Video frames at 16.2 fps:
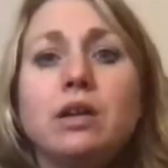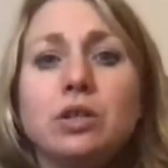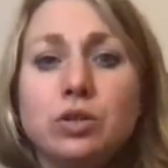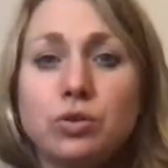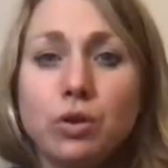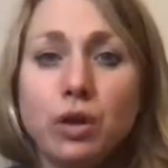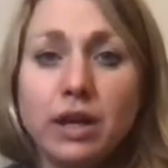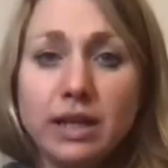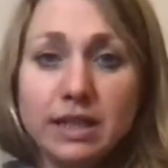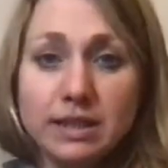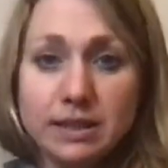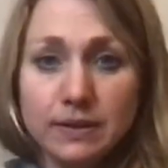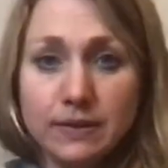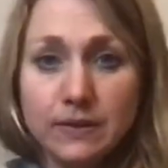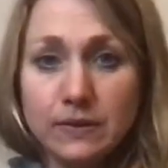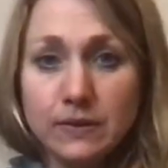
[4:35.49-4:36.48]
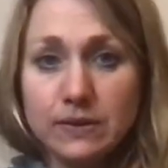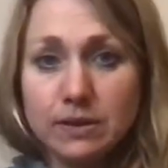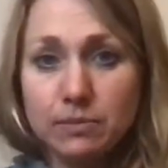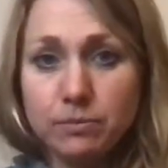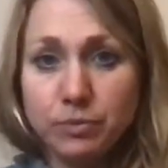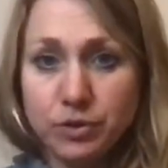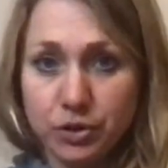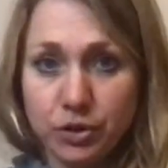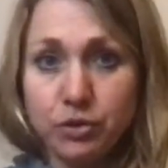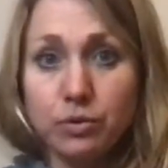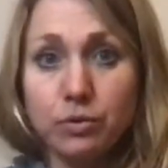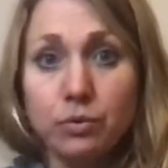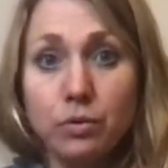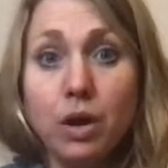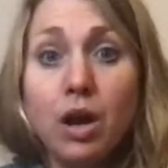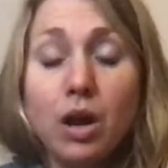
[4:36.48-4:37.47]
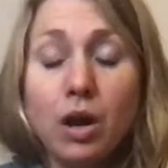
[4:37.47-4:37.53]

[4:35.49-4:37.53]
trying to subdue,